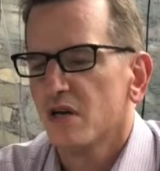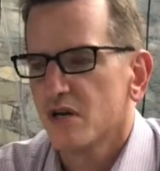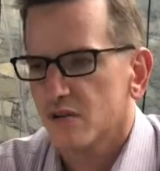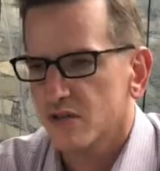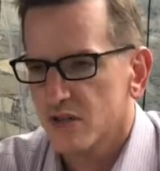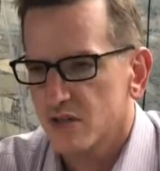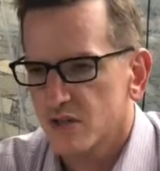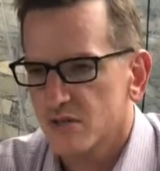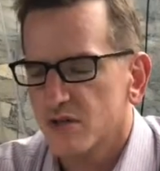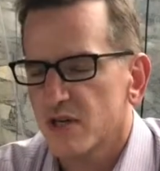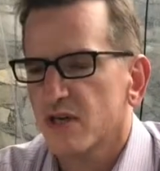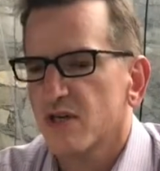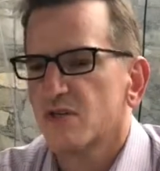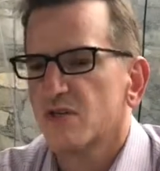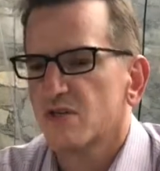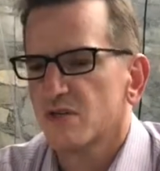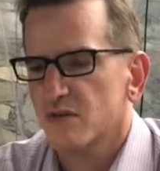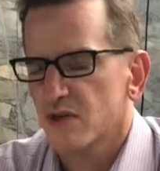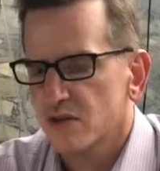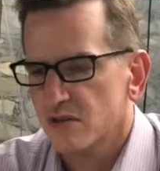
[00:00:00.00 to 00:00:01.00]
great
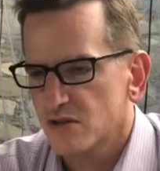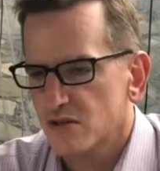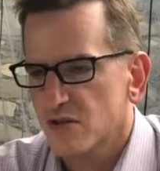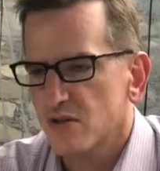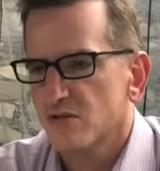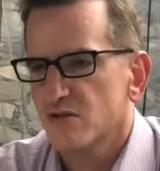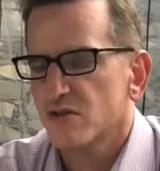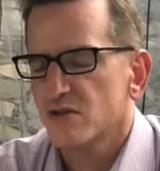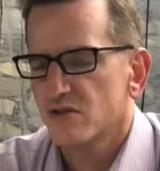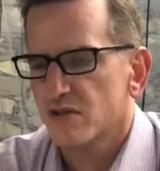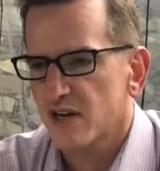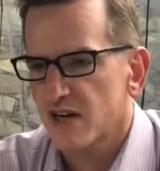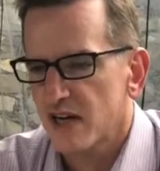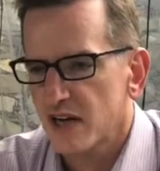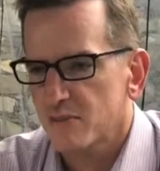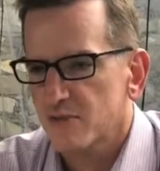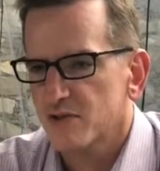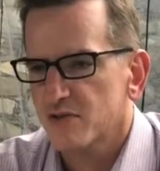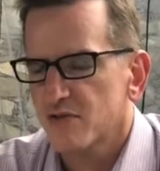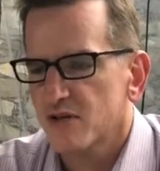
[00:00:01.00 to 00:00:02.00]
drinks, great service, great
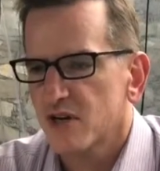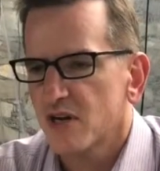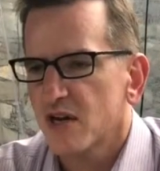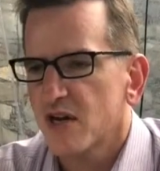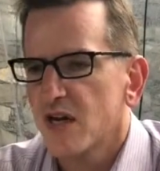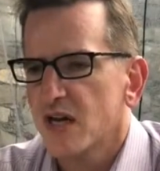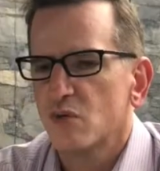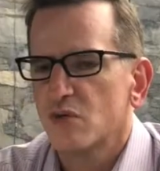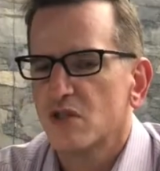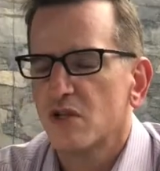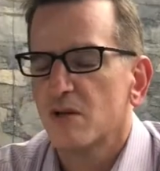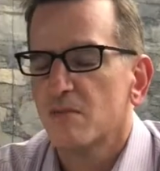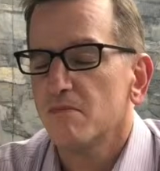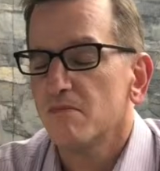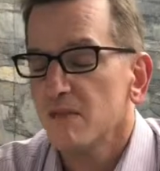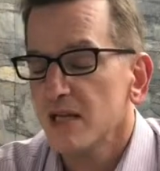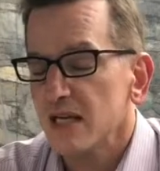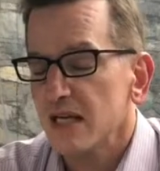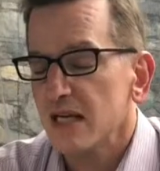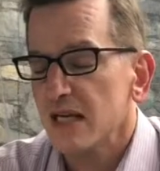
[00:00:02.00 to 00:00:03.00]
atmosphere. To
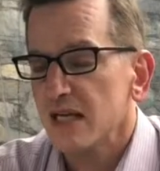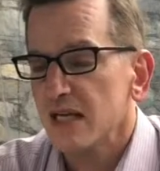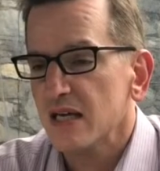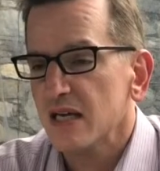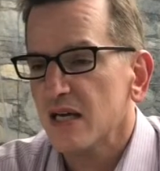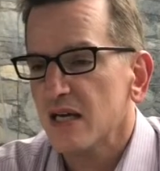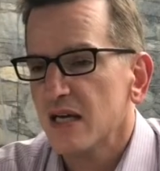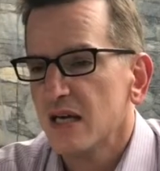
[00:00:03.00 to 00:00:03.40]
mm-hmm. me,